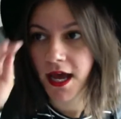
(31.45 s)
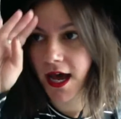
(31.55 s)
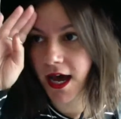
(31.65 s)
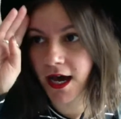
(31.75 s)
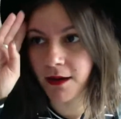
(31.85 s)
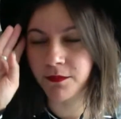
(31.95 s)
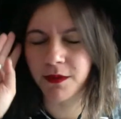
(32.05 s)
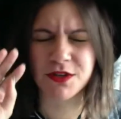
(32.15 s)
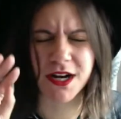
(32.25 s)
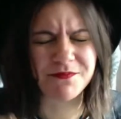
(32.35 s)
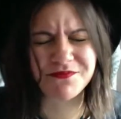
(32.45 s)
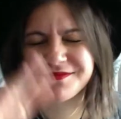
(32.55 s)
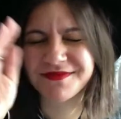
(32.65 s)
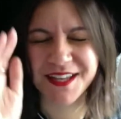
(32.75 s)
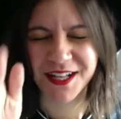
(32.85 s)
Um, I'm sorry,
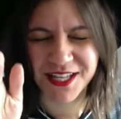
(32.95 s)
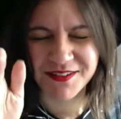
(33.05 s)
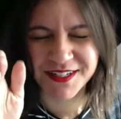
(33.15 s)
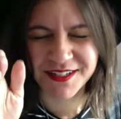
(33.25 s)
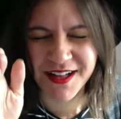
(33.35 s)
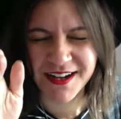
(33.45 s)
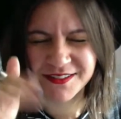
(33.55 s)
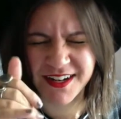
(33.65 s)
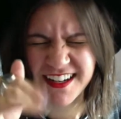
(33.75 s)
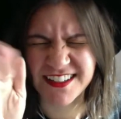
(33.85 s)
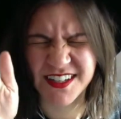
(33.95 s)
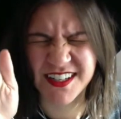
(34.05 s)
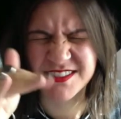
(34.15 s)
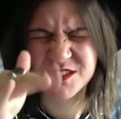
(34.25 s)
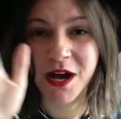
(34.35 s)
11 o'clock, right?
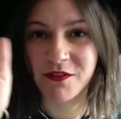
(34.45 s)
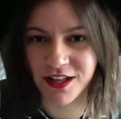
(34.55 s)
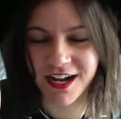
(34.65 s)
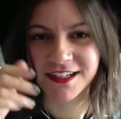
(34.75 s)
12, 12 o'clock.